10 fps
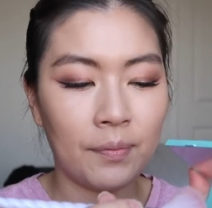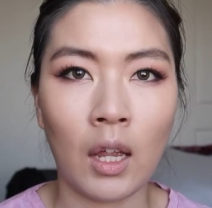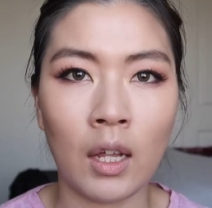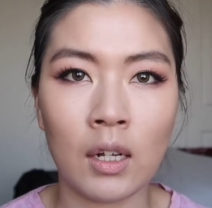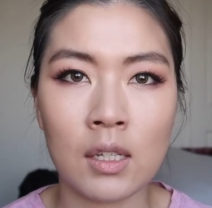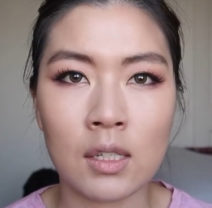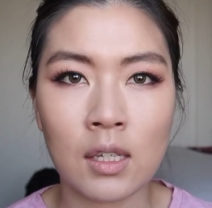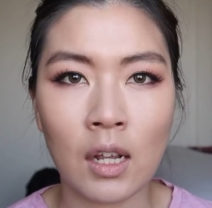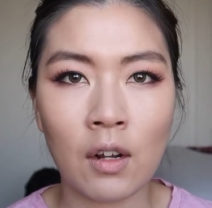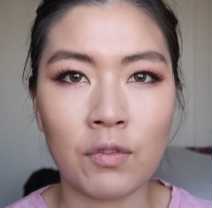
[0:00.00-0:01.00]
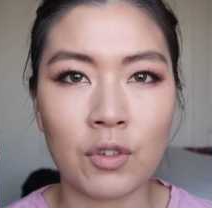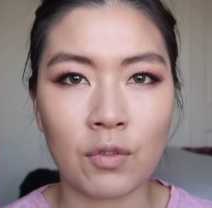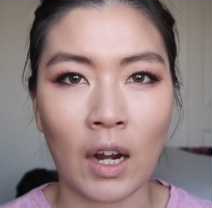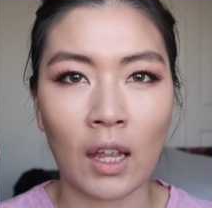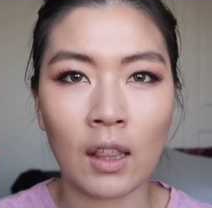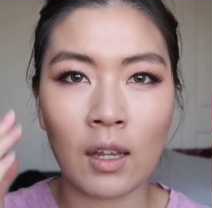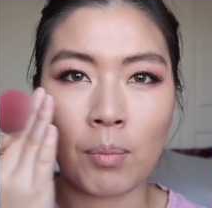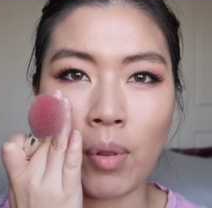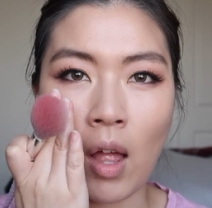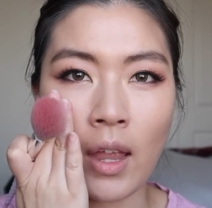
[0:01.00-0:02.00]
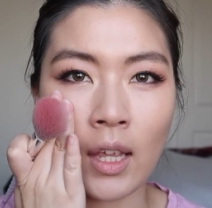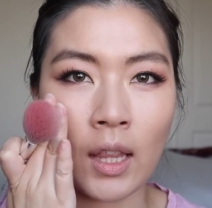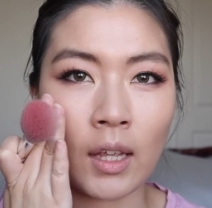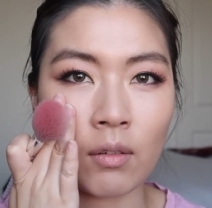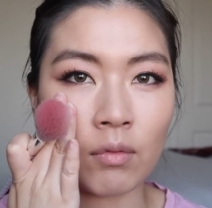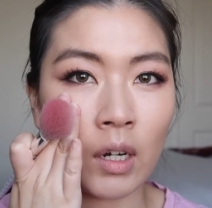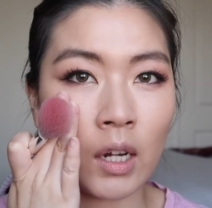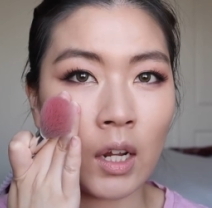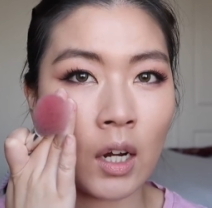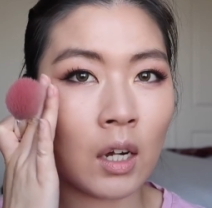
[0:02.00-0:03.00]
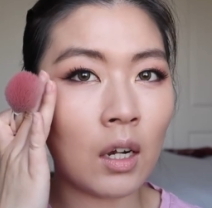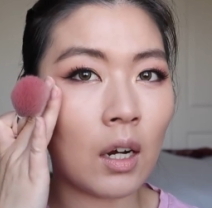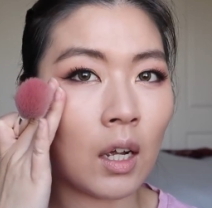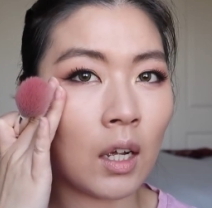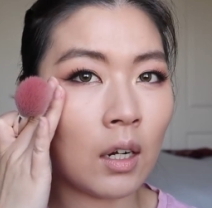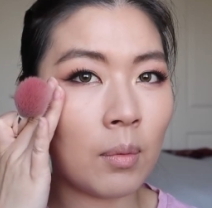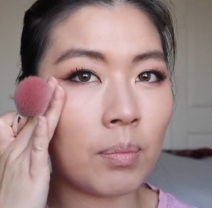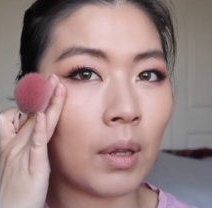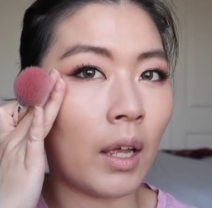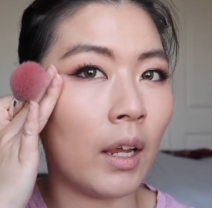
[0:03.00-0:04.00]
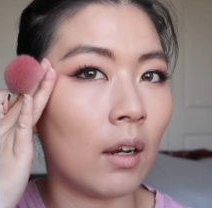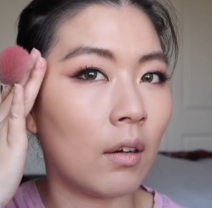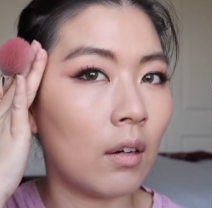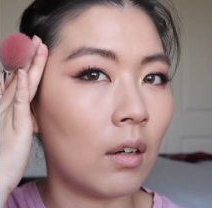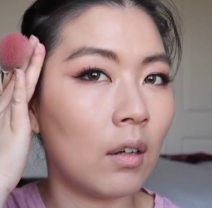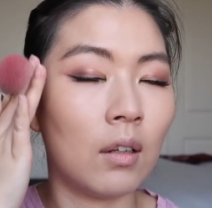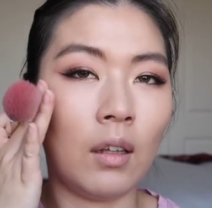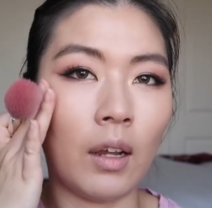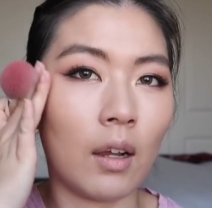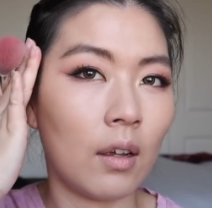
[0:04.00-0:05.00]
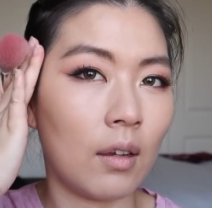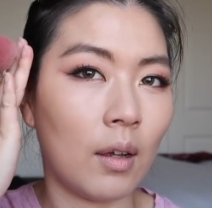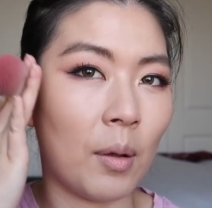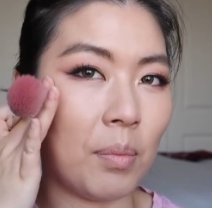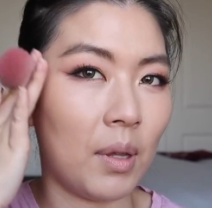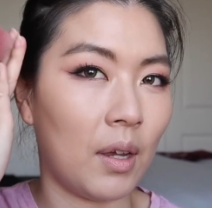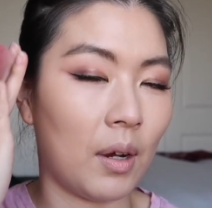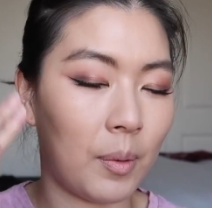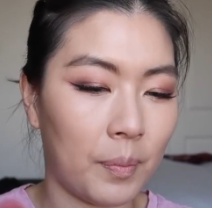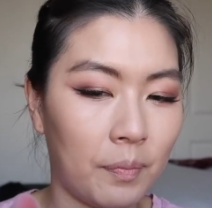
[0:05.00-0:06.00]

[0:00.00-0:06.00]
And instead of directly applying it like right here, I'm gonna apply it like up here.